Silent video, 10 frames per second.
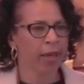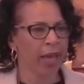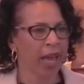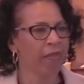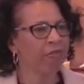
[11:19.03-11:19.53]

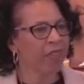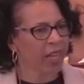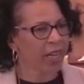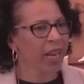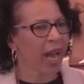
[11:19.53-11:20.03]
And
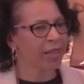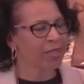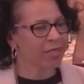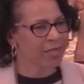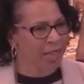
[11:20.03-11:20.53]
then I
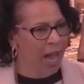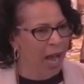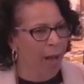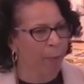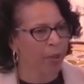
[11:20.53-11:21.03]

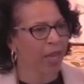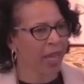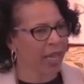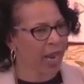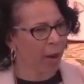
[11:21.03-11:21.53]
stop
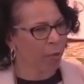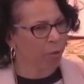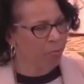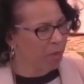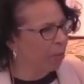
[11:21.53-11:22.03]
and I
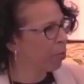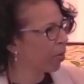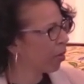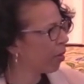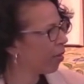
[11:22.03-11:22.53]

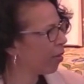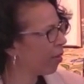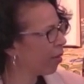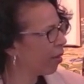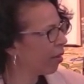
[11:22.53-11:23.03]
remember
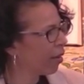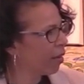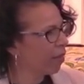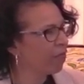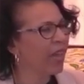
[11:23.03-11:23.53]

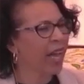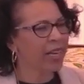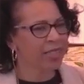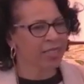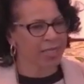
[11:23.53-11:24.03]

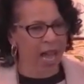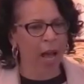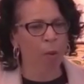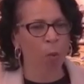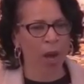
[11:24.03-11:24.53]
that is
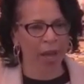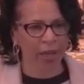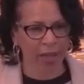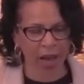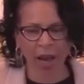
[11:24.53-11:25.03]
not why
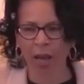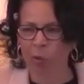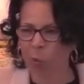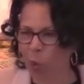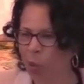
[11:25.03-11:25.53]

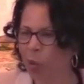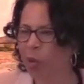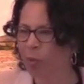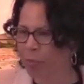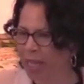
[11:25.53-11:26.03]
God
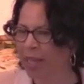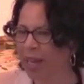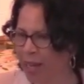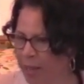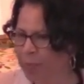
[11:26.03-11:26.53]
woke
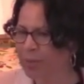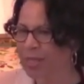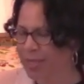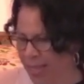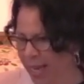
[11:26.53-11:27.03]
me up
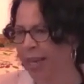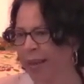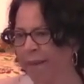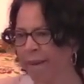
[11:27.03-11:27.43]
today.